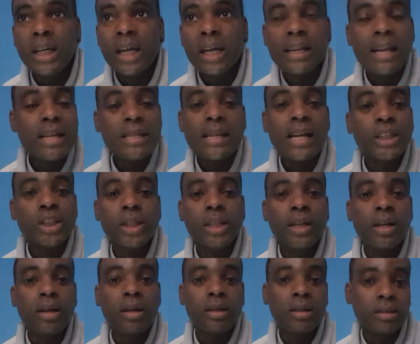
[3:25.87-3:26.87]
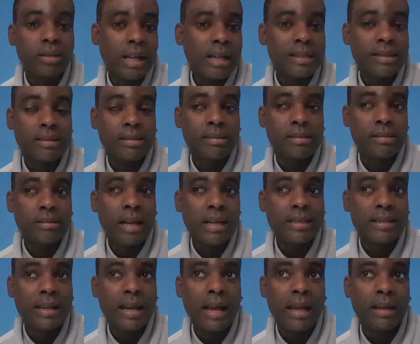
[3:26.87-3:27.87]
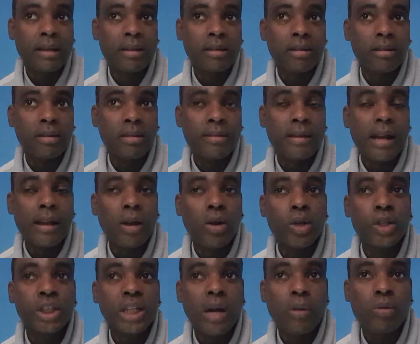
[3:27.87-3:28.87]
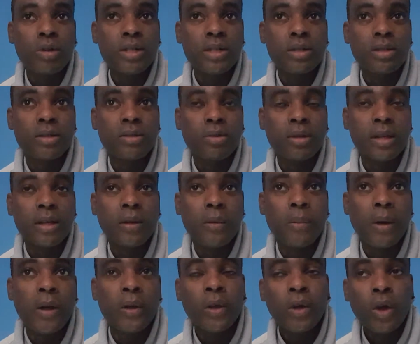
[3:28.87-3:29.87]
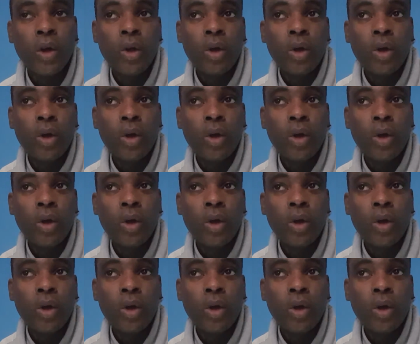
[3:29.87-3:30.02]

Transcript: And that's actually that's like the analogy I was talking about.